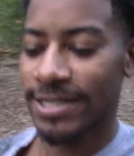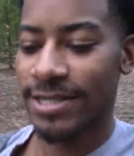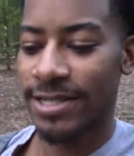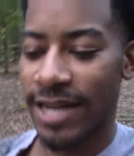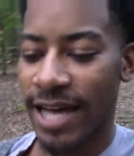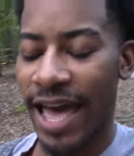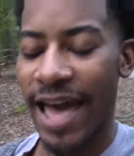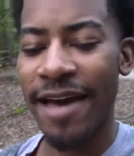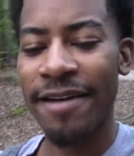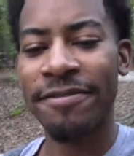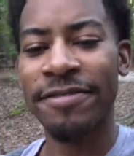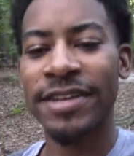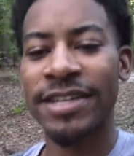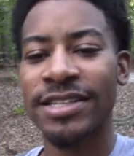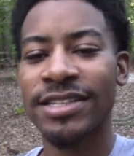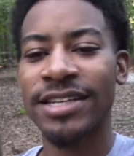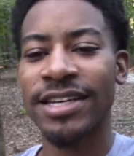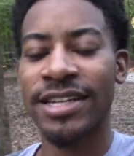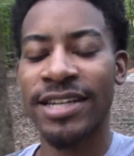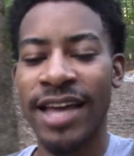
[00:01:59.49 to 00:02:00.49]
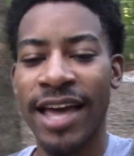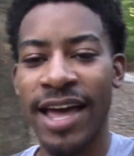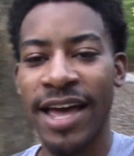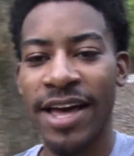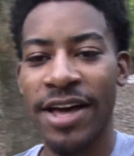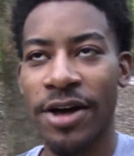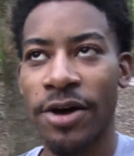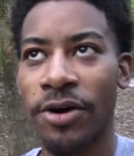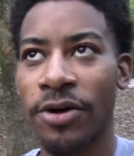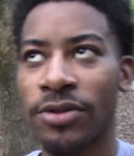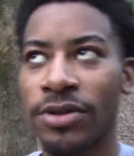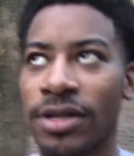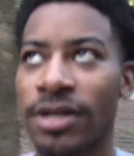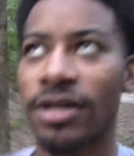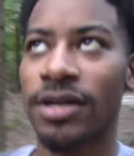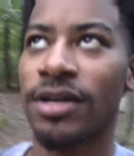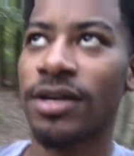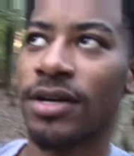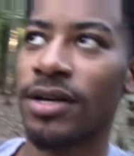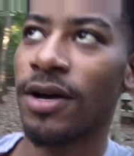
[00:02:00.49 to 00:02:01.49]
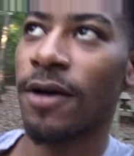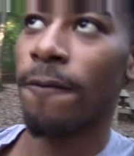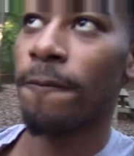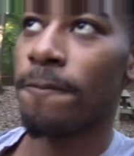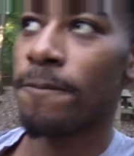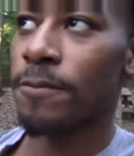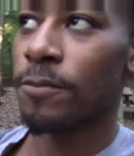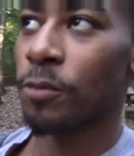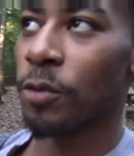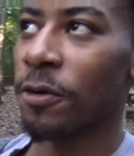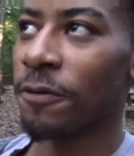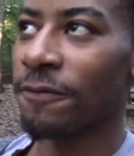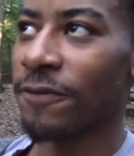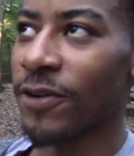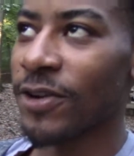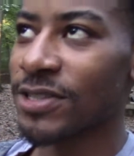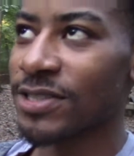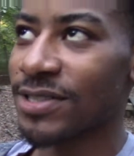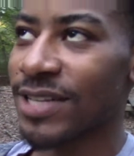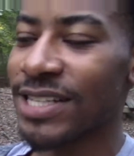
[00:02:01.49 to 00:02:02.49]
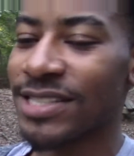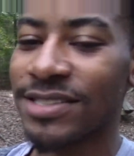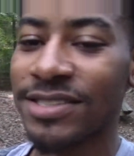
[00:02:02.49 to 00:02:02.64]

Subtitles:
Heaven and hell. Well, first, let's